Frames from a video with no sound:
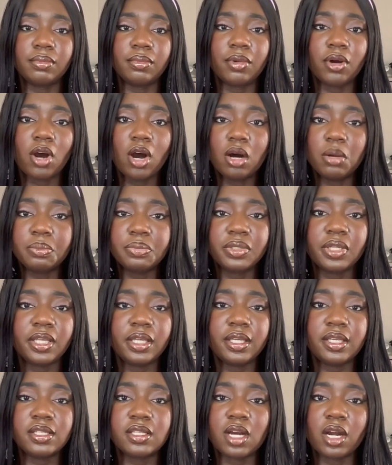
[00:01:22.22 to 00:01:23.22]

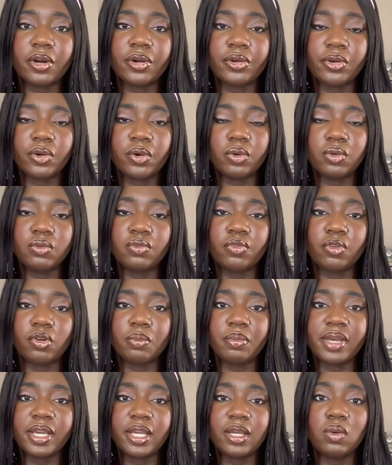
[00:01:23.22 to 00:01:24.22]
companies are known for
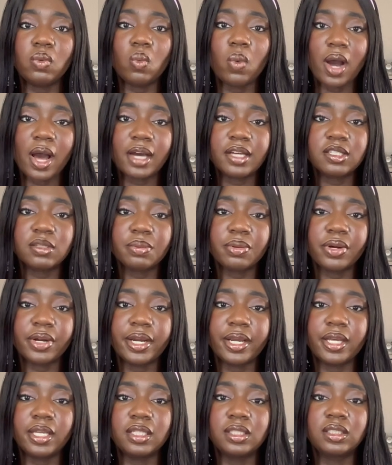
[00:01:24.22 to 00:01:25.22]
making wax
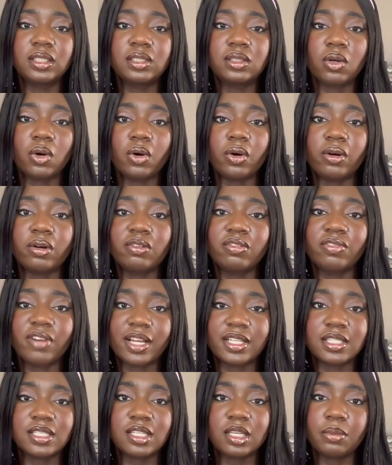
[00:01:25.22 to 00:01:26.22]
prints or
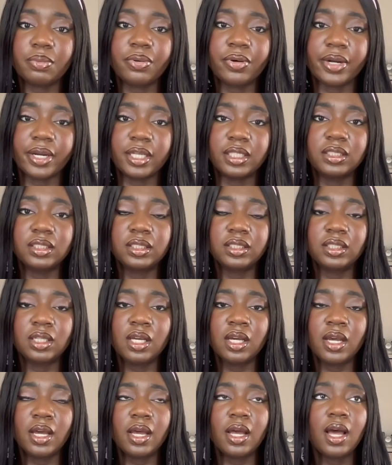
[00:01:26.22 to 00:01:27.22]
fancy prints,
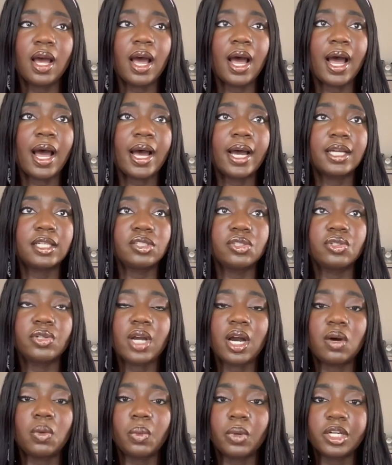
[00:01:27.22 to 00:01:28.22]
and you
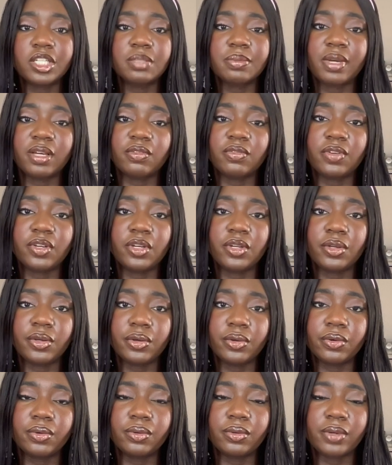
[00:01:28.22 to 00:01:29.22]
can watch my
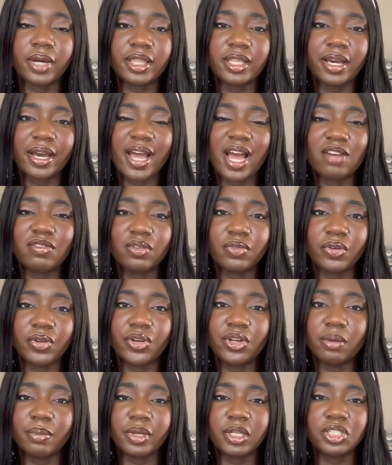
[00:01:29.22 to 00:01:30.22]
video. I think I have a
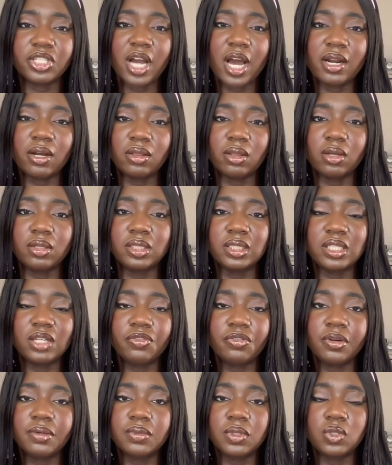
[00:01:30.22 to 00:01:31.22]
video on my channel on the
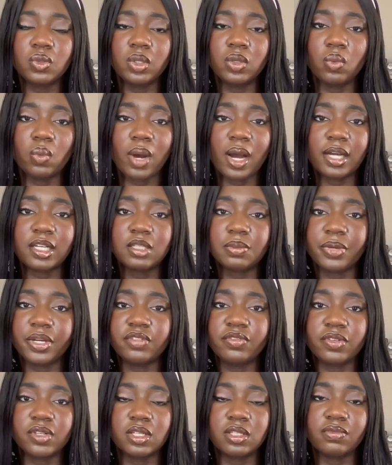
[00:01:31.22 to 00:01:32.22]
difference between wax
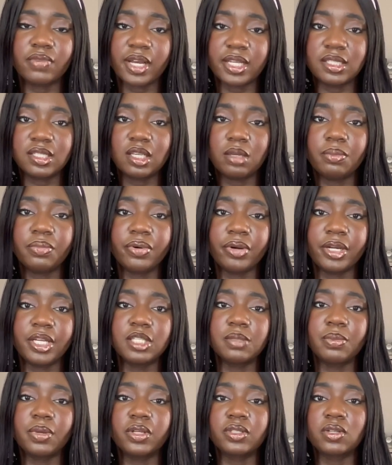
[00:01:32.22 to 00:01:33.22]
print versus fancy
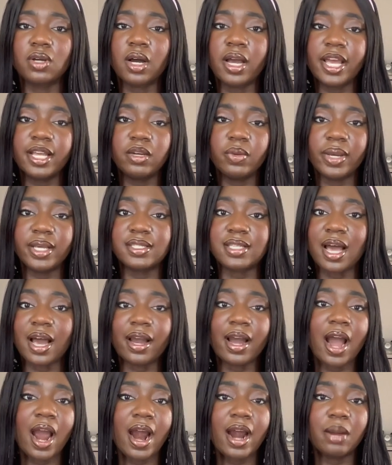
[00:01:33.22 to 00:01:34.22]
prints, but anyways,
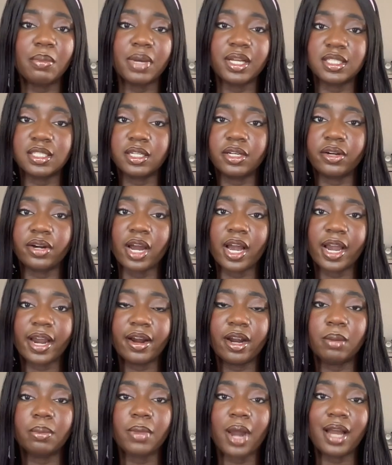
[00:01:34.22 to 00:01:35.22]
Ankara material,
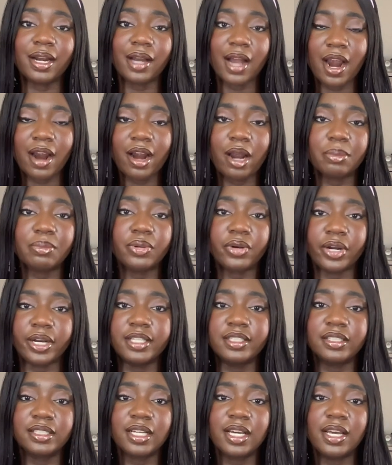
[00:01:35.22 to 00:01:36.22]
Ankara
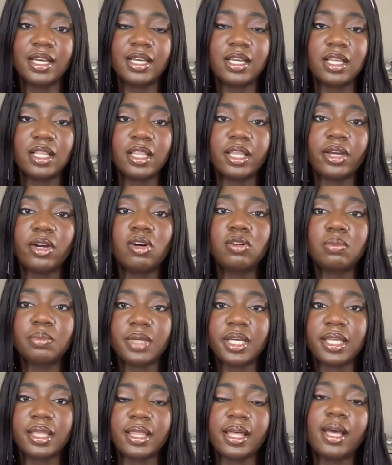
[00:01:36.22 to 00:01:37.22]
print, they all
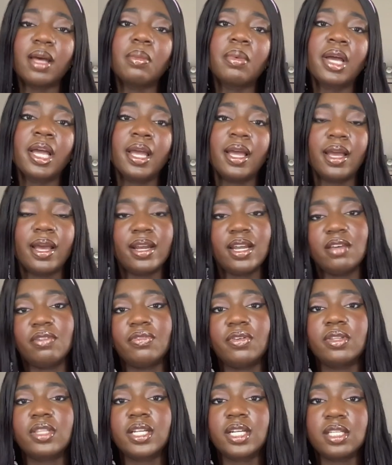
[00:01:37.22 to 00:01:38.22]
make them, and I
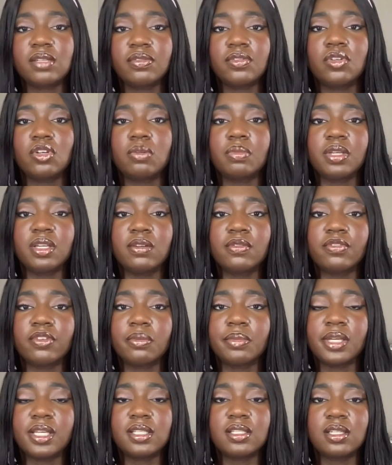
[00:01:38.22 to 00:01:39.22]
felt that this video will be
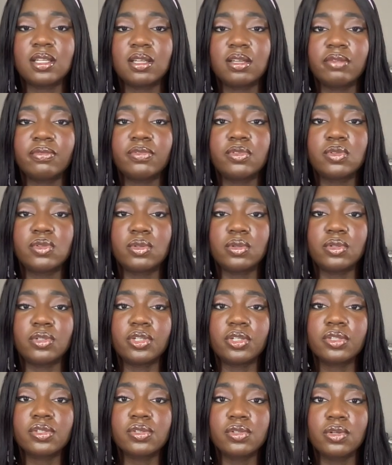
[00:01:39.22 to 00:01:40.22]
informative to
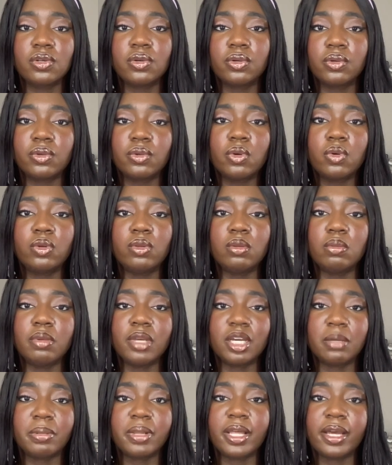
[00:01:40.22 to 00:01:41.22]
just know who the
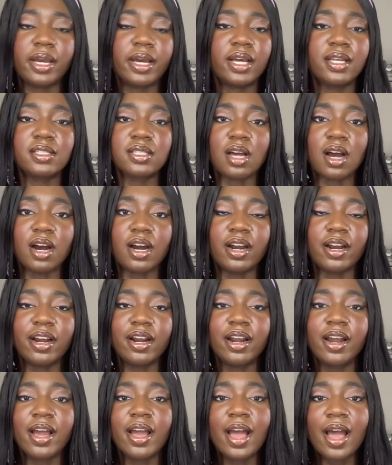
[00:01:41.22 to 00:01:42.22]
big players are,
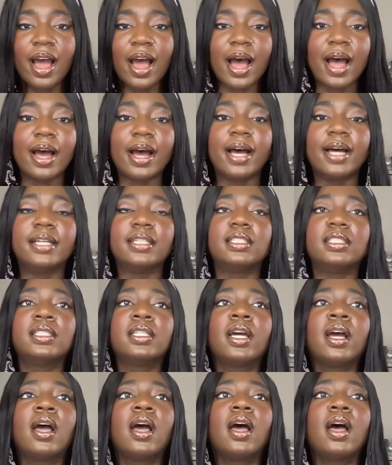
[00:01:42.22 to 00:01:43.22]
and
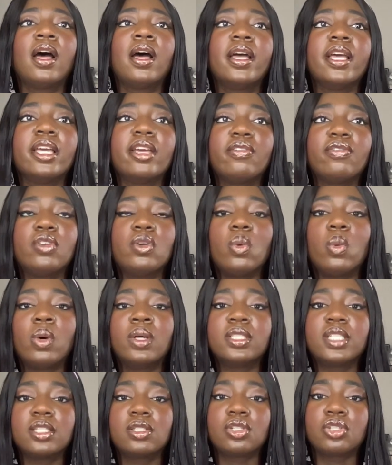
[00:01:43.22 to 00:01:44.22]
if you
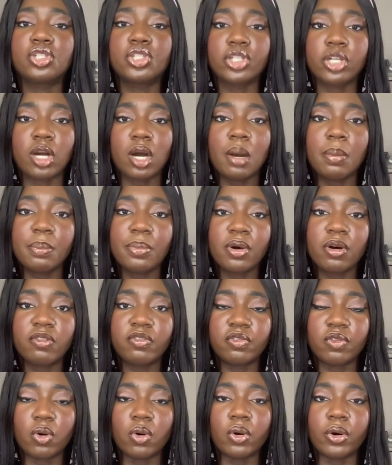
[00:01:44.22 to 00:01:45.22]
wanted to shop
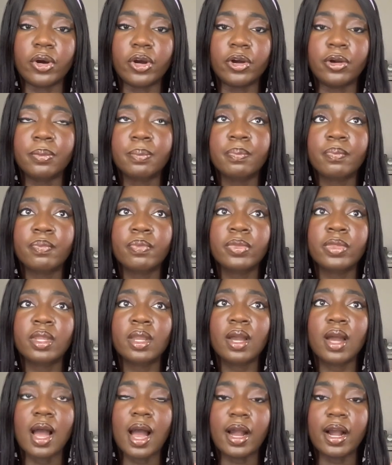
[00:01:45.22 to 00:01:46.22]
for
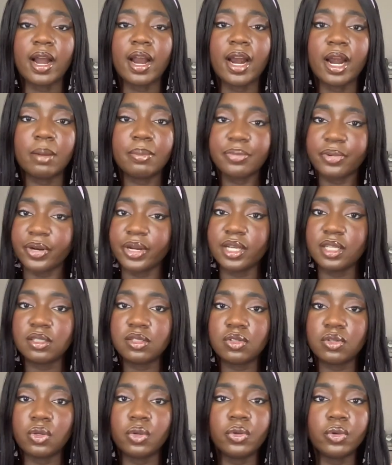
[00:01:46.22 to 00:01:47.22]
Ankara
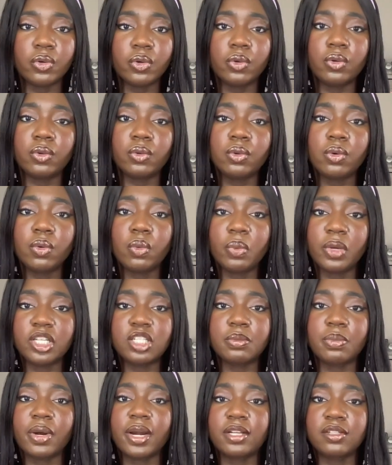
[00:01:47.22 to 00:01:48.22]
prints, you know
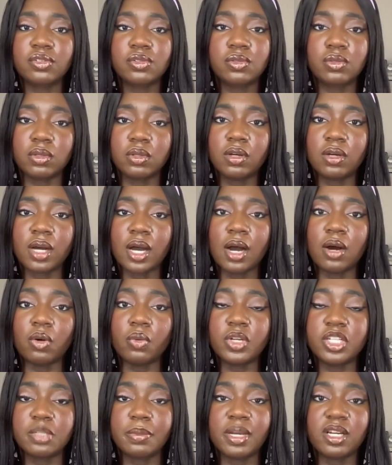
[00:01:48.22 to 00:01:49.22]
which brands to look
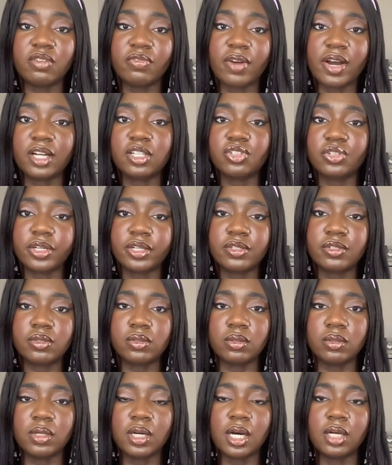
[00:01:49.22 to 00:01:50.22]
out, which manufacturers
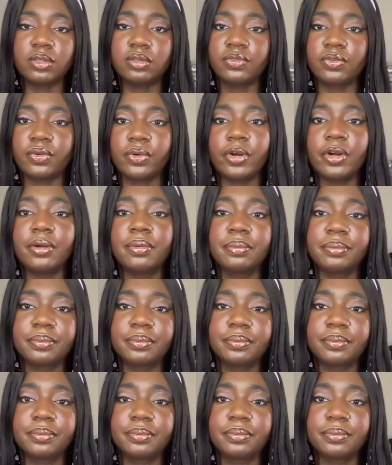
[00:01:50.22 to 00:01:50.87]
to look out for.